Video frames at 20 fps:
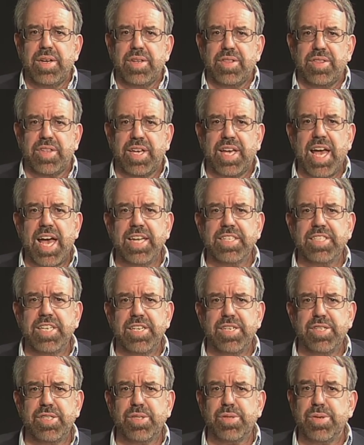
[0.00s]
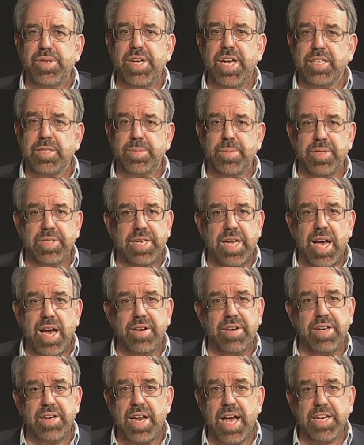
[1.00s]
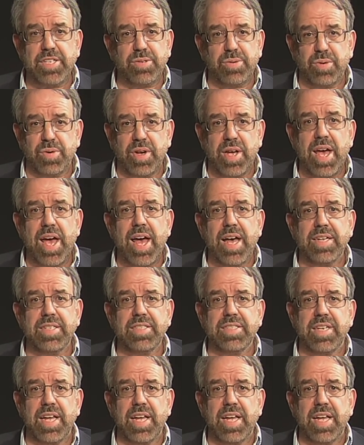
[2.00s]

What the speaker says: The gas industry has been touting natural gas